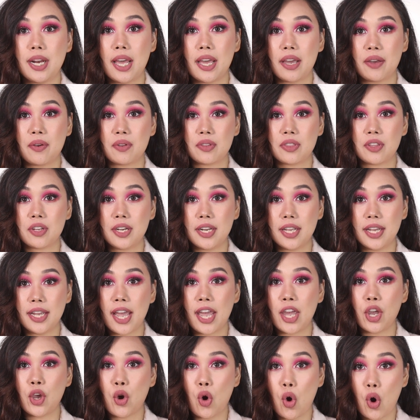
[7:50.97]
Like the day
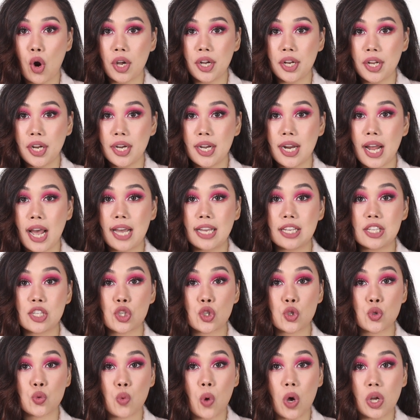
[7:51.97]
I got it, I
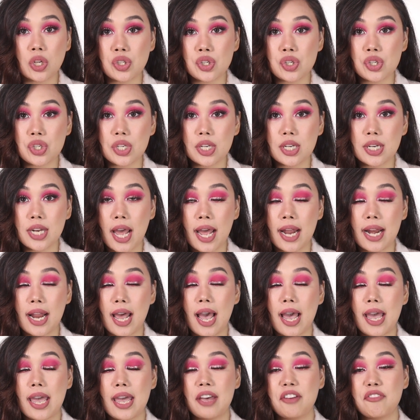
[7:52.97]
swatched it and
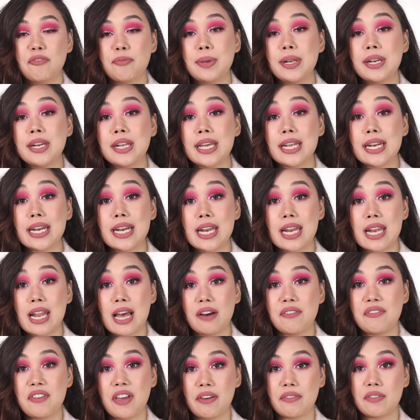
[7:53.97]
I have been in
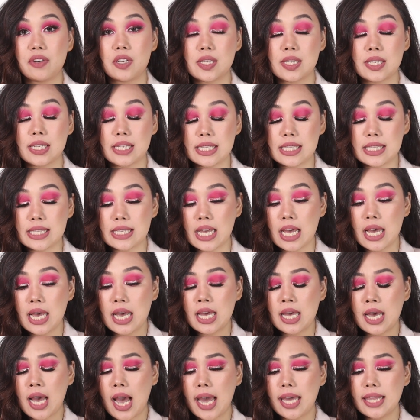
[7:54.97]
love ever since.
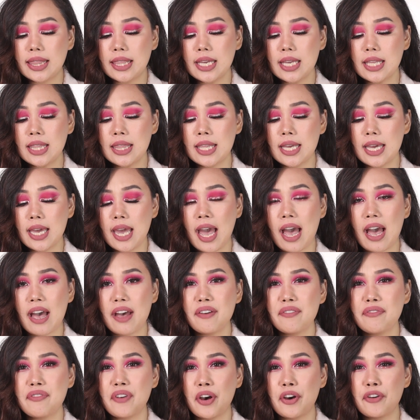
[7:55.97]
I think they
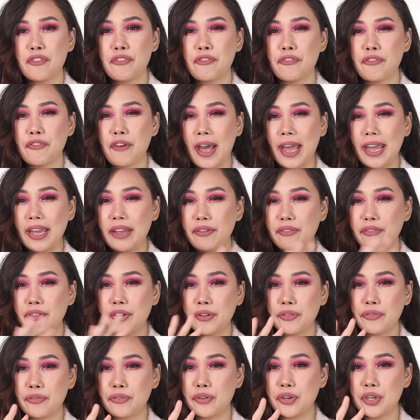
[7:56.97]
have 5
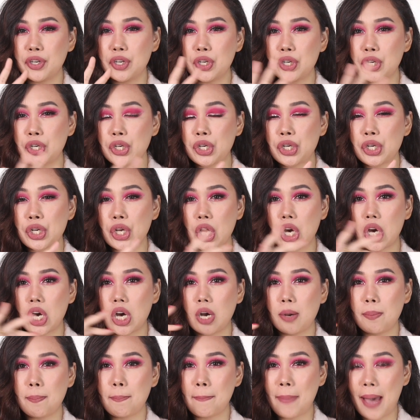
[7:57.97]
different
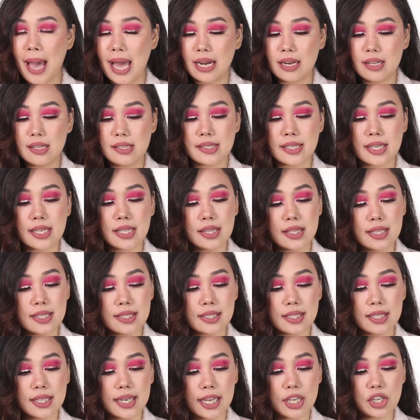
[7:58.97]
palettes in
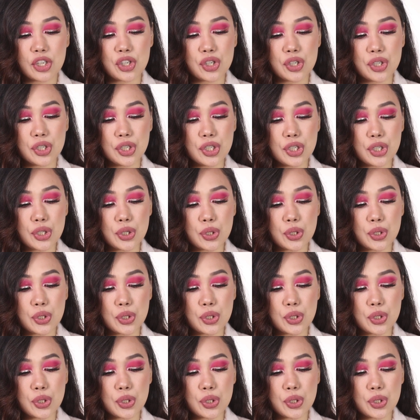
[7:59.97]
this collection.